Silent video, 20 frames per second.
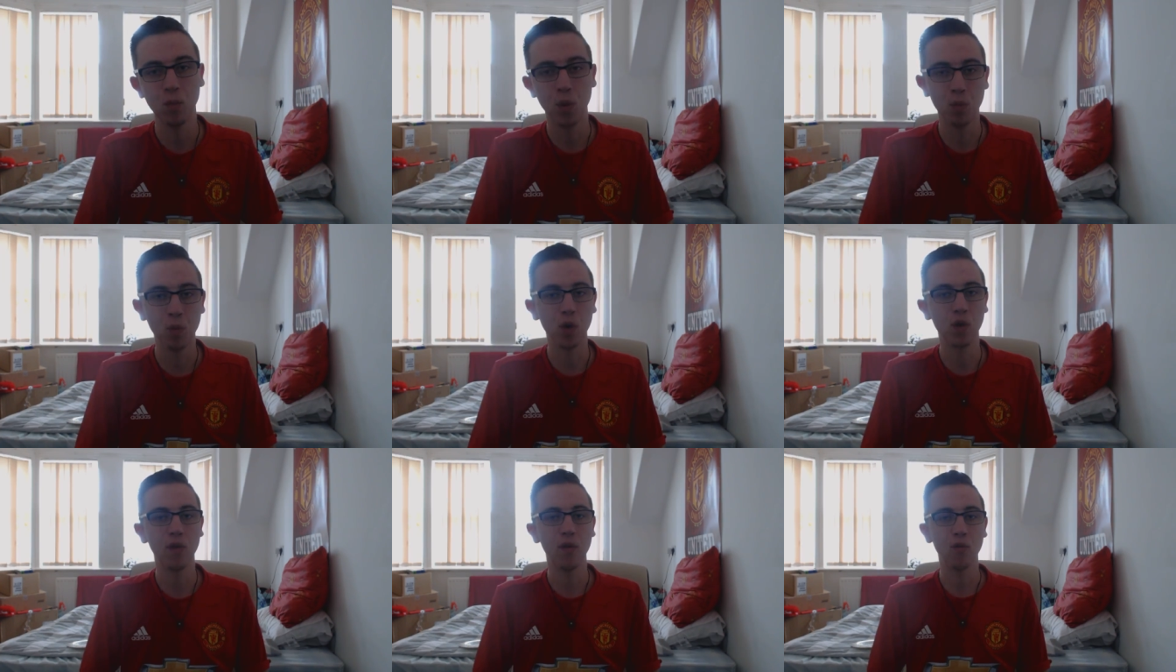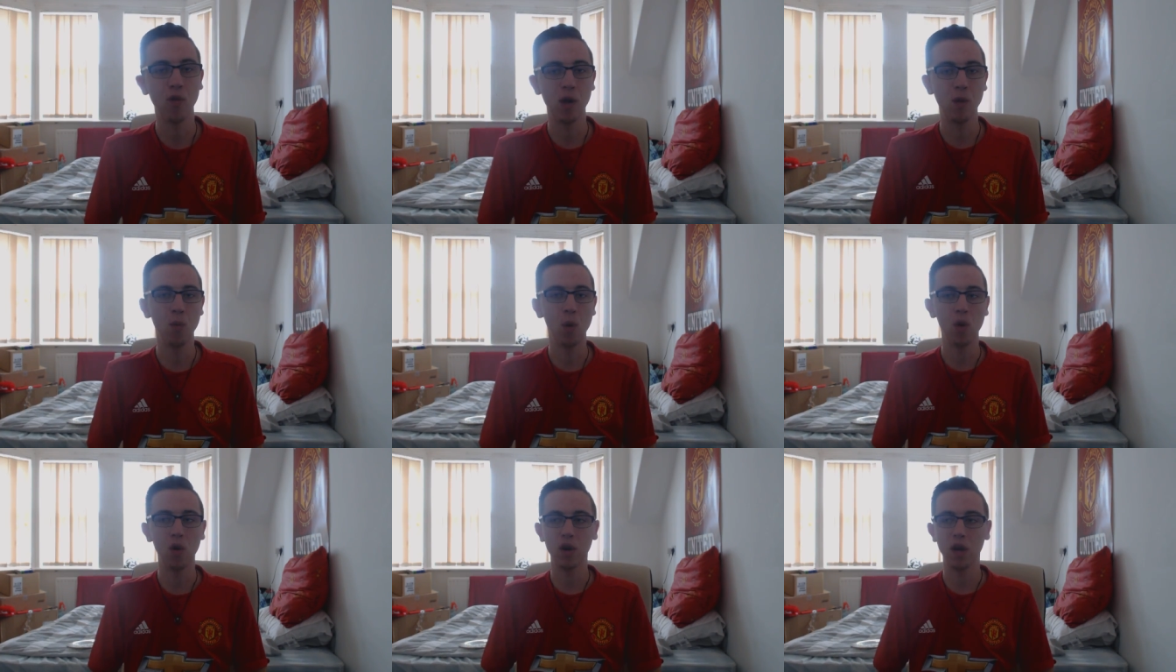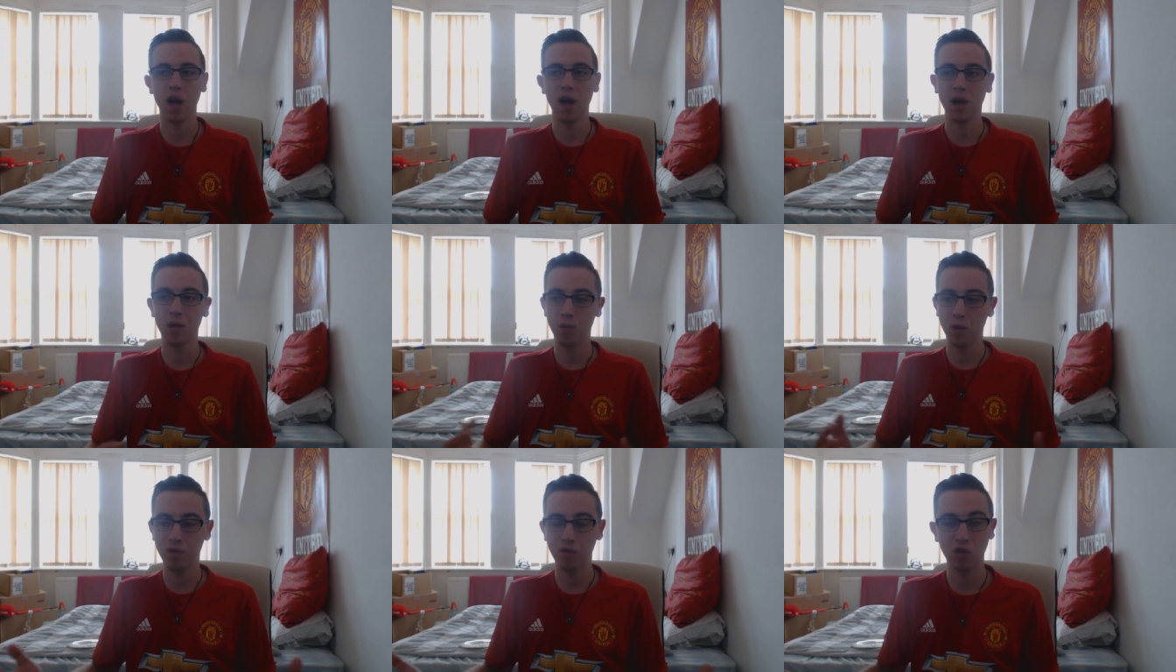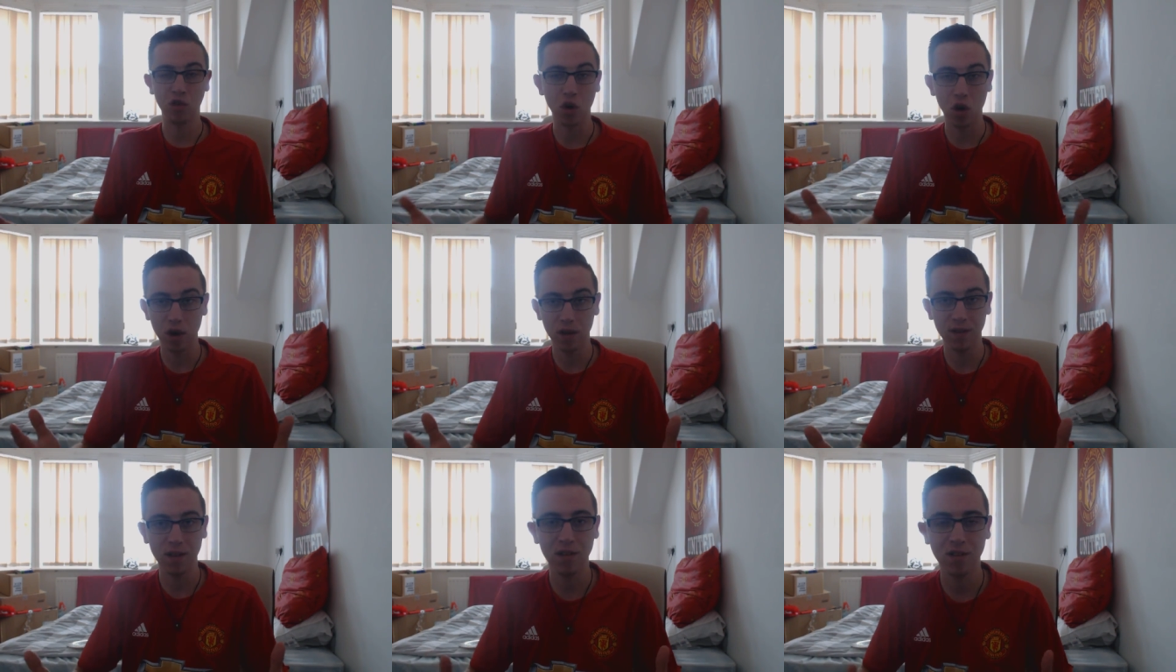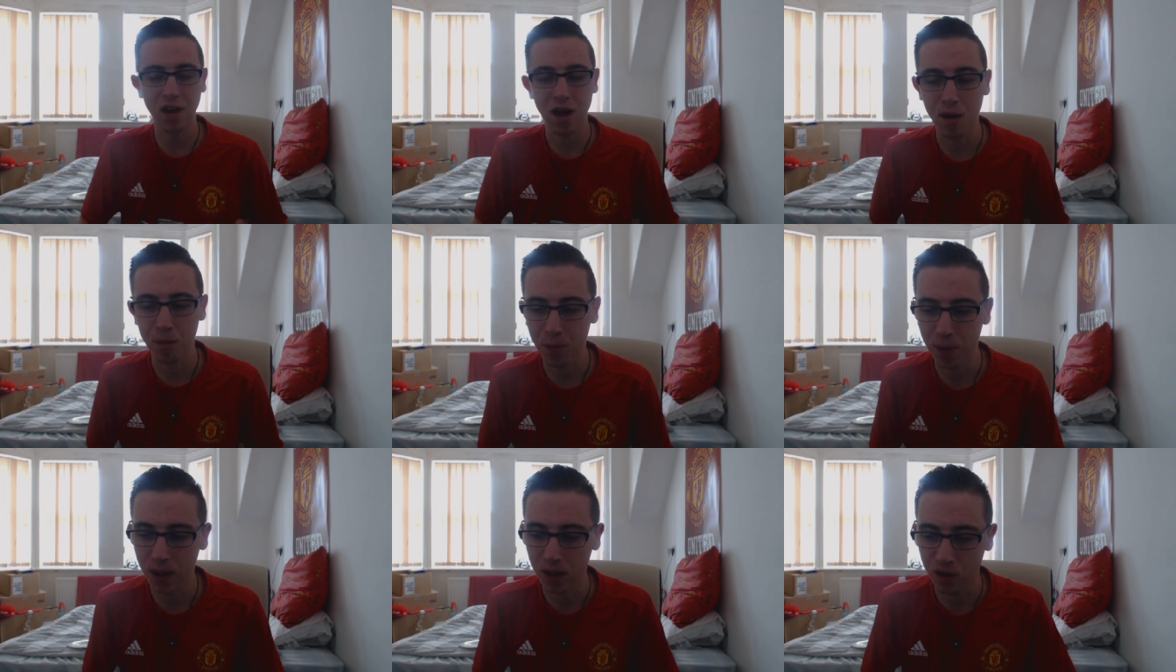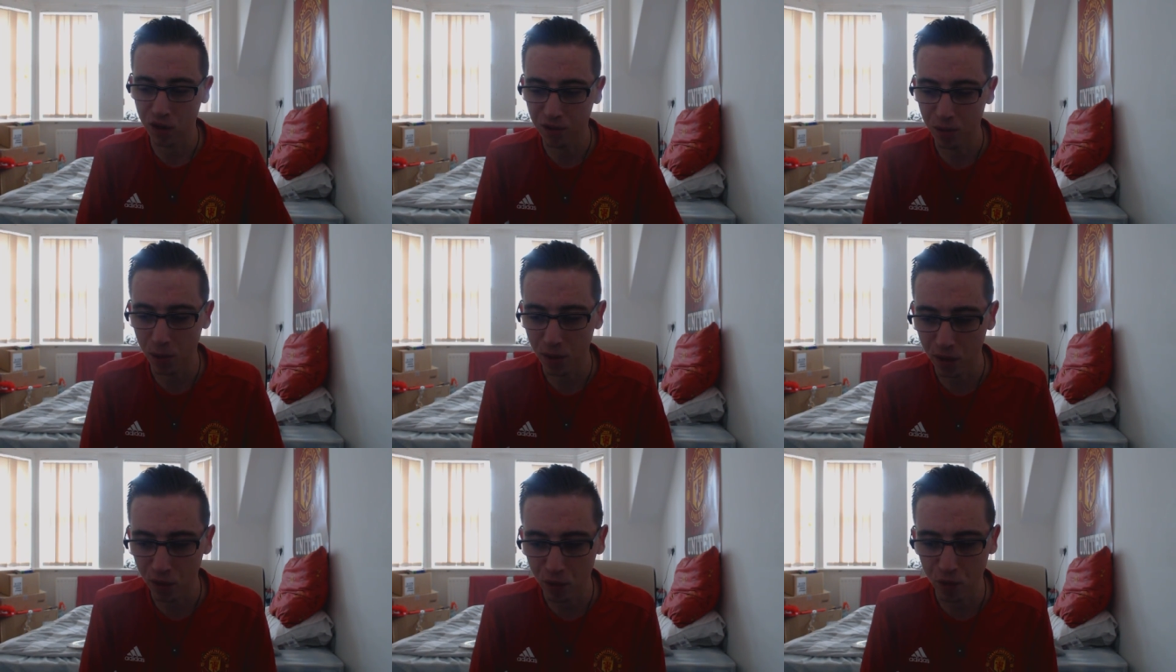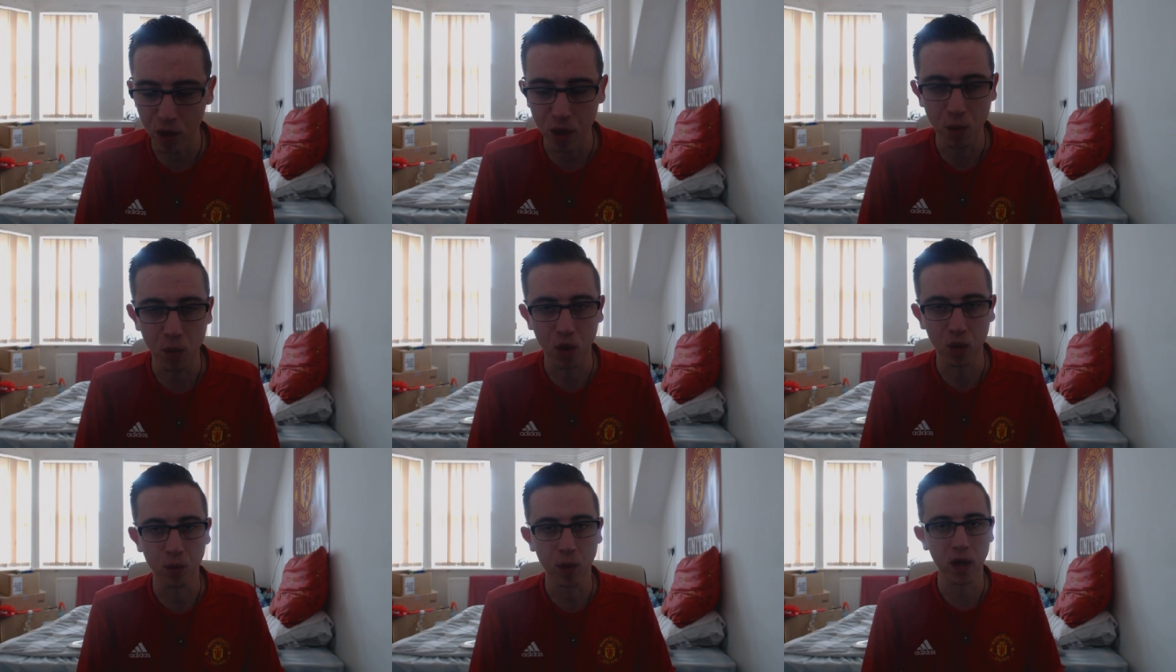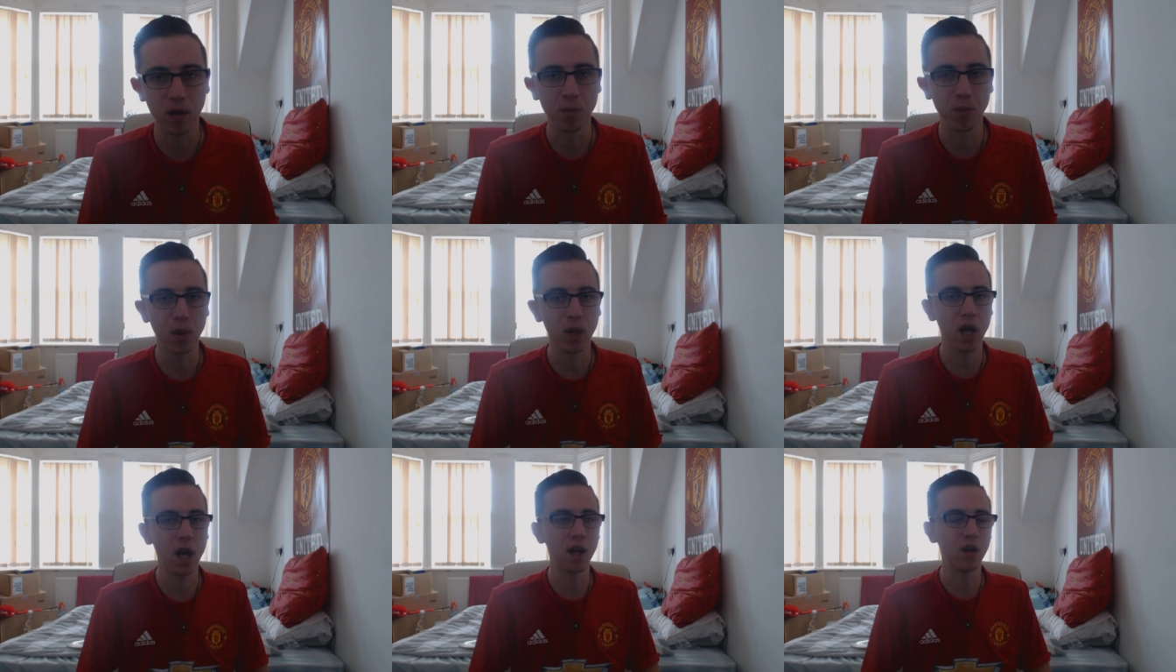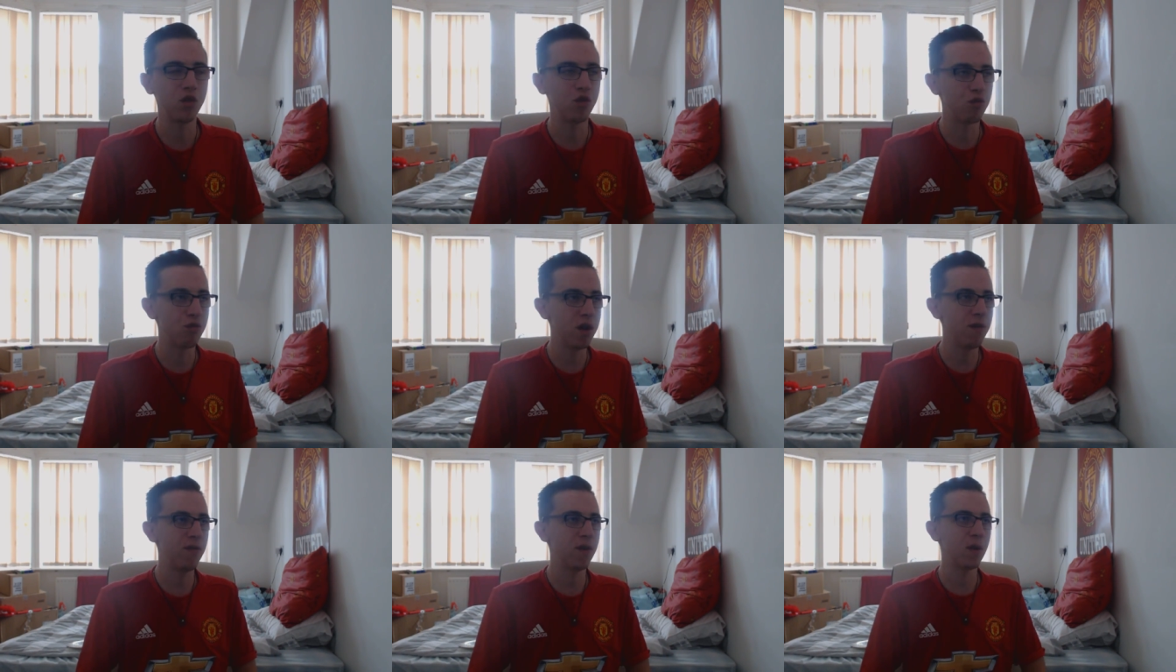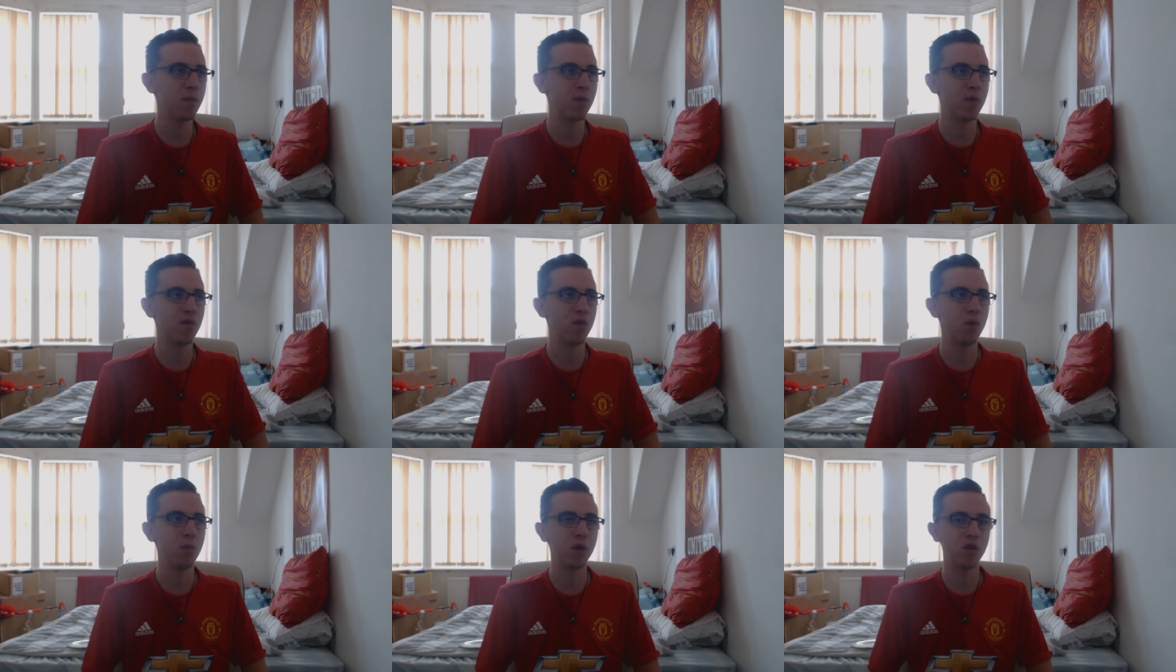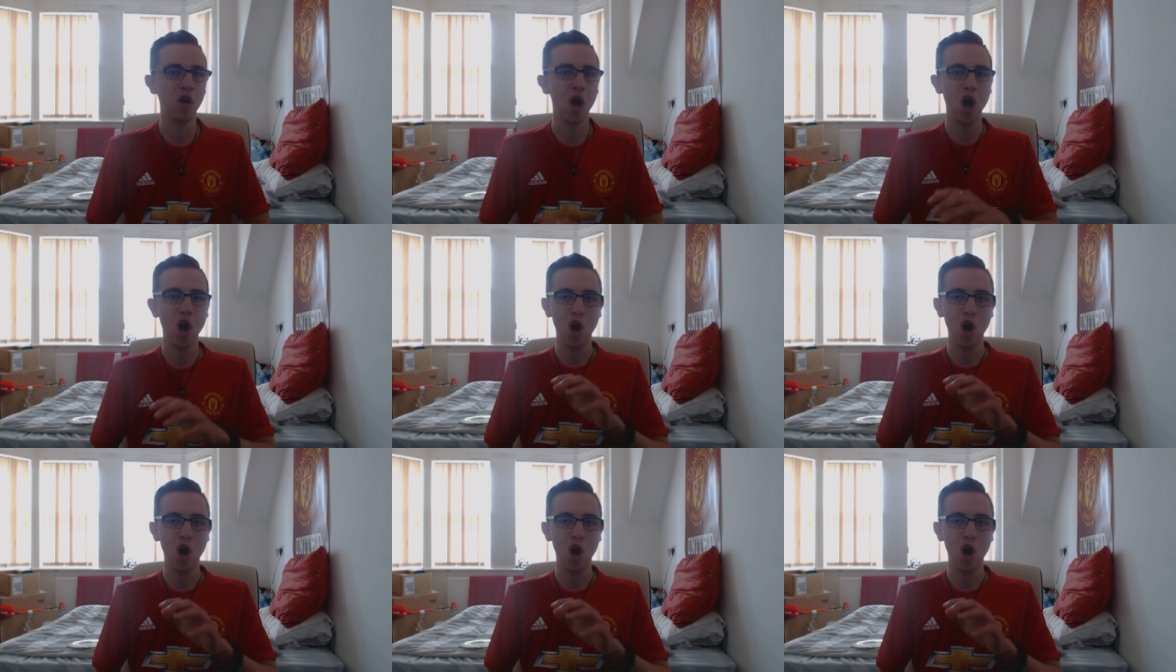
We won three one, and we've started this campaign off with a three one win. But yeah, terrific performance.